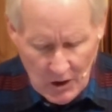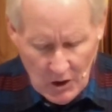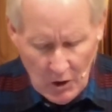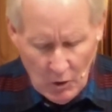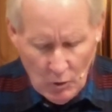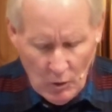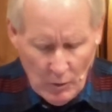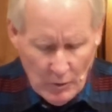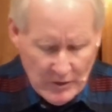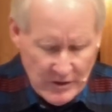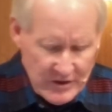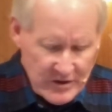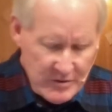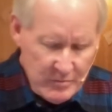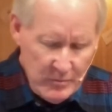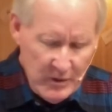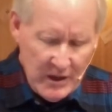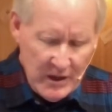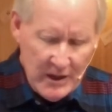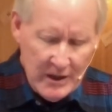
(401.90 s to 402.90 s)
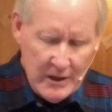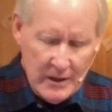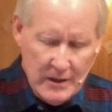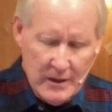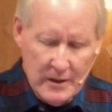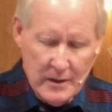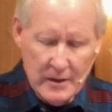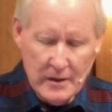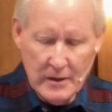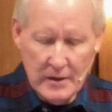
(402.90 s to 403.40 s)
What would this
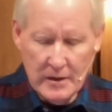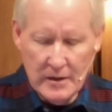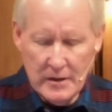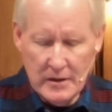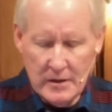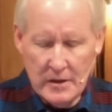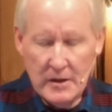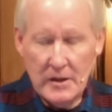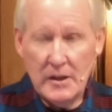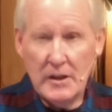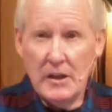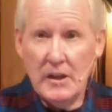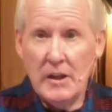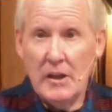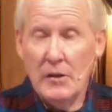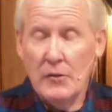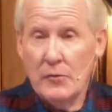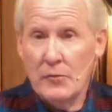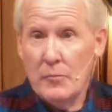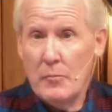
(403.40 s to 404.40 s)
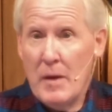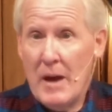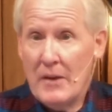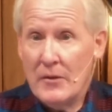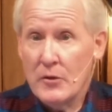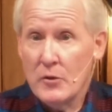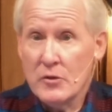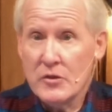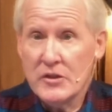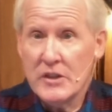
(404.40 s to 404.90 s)
mean if
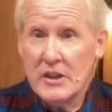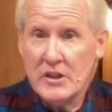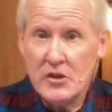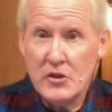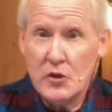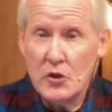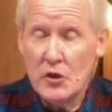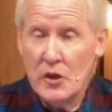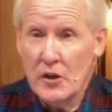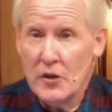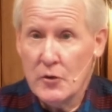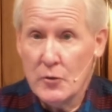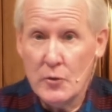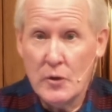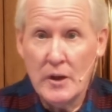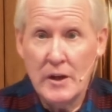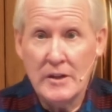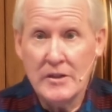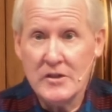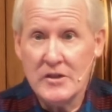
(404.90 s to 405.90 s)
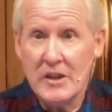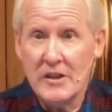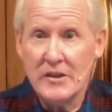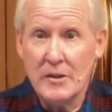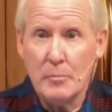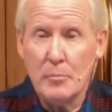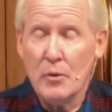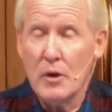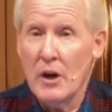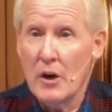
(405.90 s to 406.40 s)
Matthew 6:33 set the
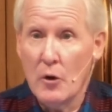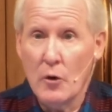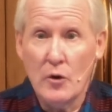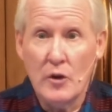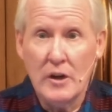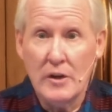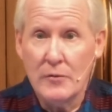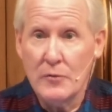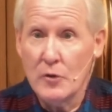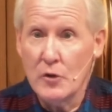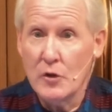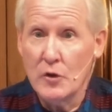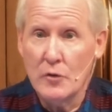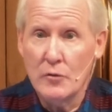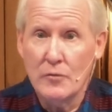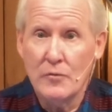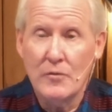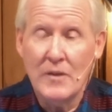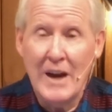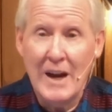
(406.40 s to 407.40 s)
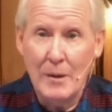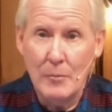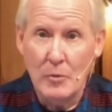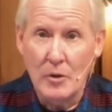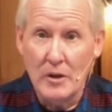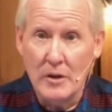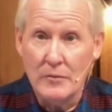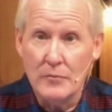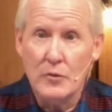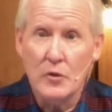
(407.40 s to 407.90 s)
priority for your
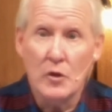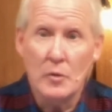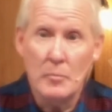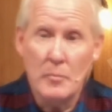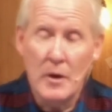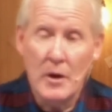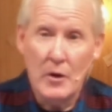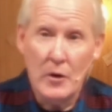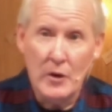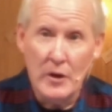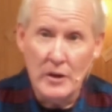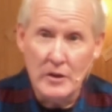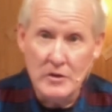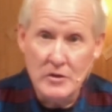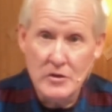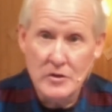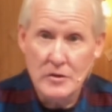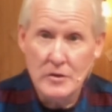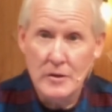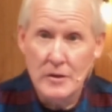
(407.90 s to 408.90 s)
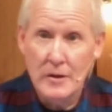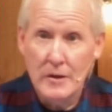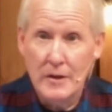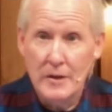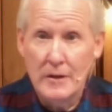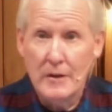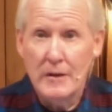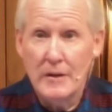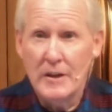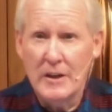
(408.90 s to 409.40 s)
family, for your marriage,
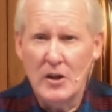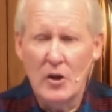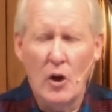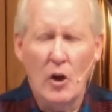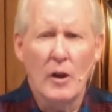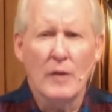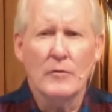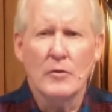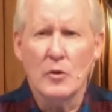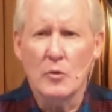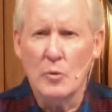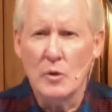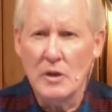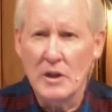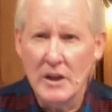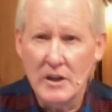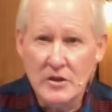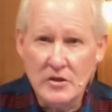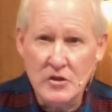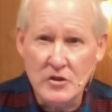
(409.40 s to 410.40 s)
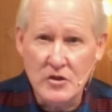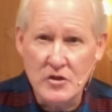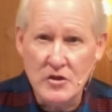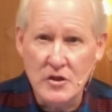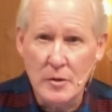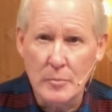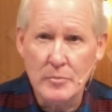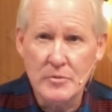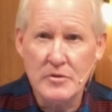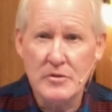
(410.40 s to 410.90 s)
in all of your
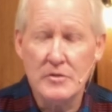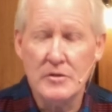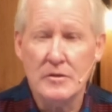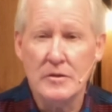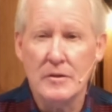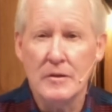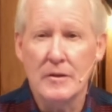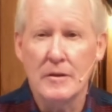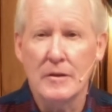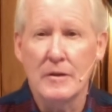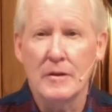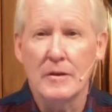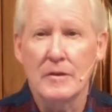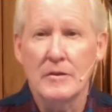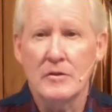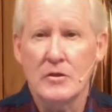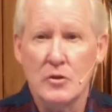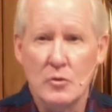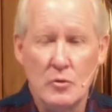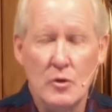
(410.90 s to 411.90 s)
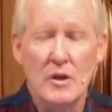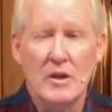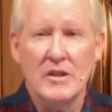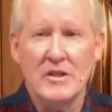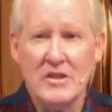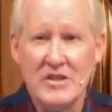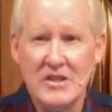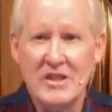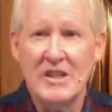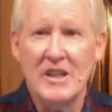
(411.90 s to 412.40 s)
relationships, to
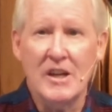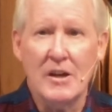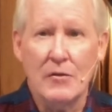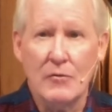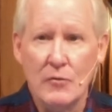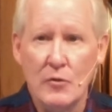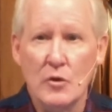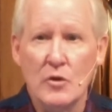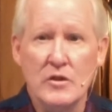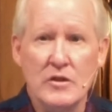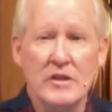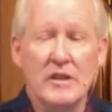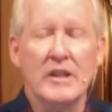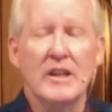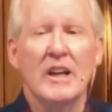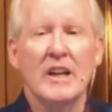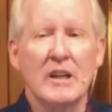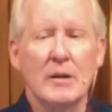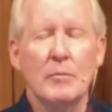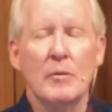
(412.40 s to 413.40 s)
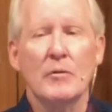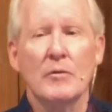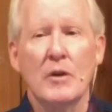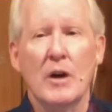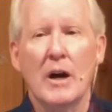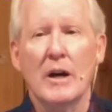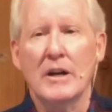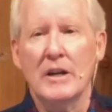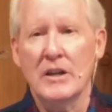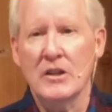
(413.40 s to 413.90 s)
seek first the kingdom of
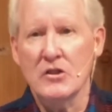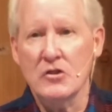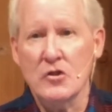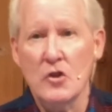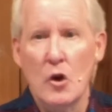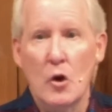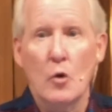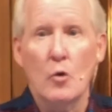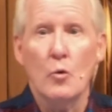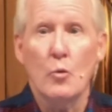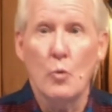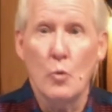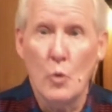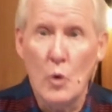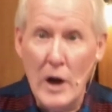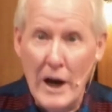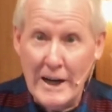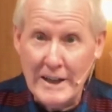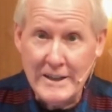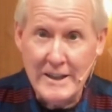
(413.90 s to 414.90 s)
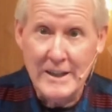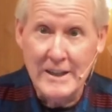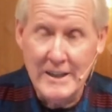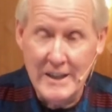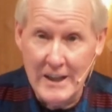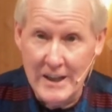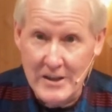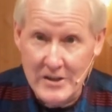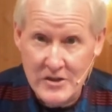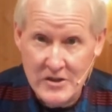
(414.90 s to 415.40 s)
God and his
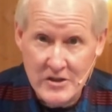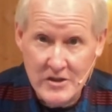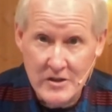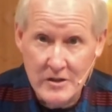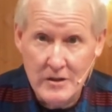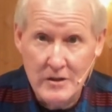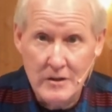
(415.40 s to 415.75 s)
rightness